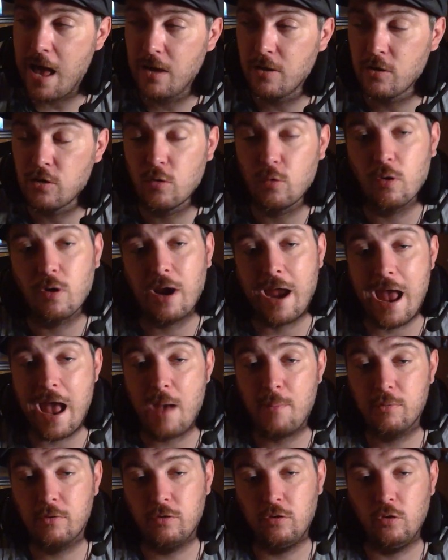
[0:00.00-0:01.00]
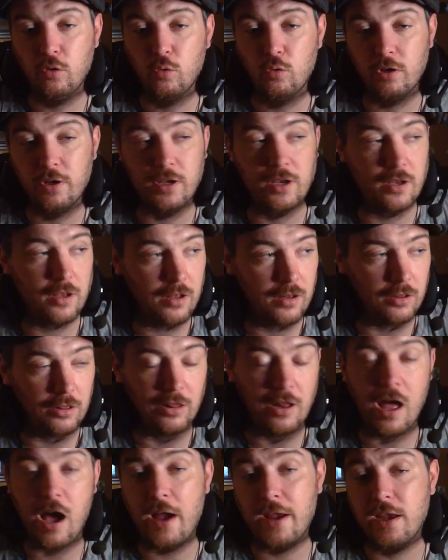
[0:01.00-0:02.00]
you are absolutely
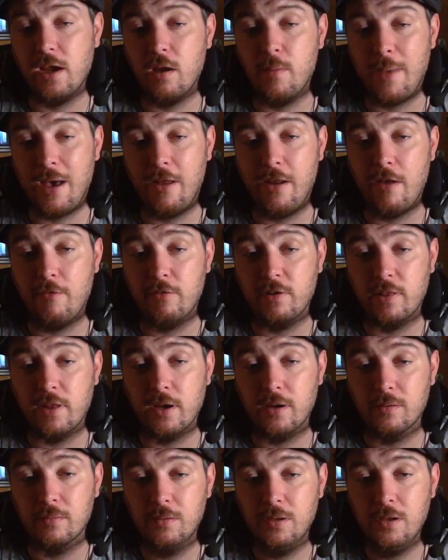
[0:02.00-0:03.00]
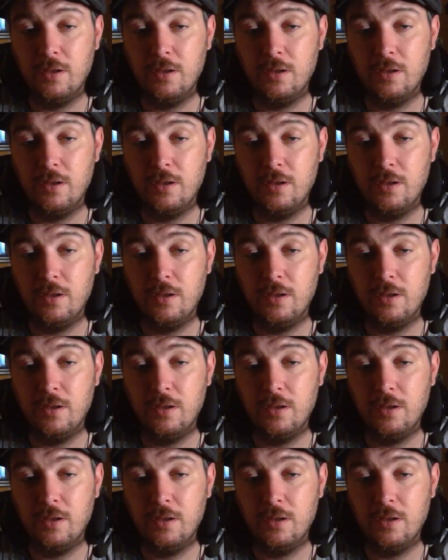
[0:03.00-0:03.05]
lying about everything.